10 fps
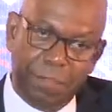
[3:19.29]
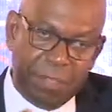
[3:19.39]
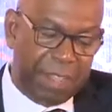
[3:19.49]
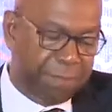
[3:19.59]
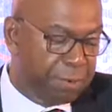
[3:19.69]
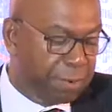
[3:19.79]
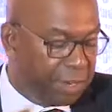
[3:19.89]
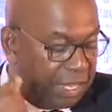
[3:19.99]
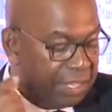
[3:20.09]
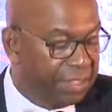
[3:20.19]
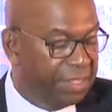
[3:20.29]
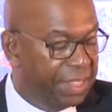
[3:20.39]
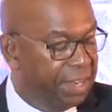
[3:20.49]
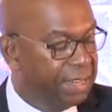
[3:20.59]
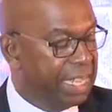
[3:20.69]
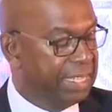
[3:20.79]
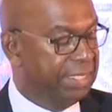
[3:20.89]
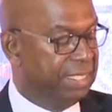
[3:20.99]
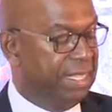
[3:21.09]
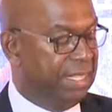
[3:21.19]
Therefore, there
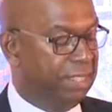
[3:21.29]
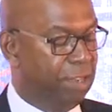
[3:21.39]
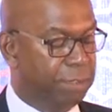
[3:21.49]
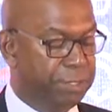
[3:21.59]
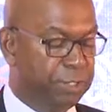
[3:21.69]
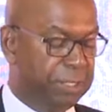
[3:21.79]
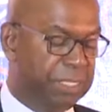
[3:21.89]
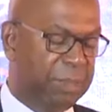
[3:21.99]
lies the opportunity.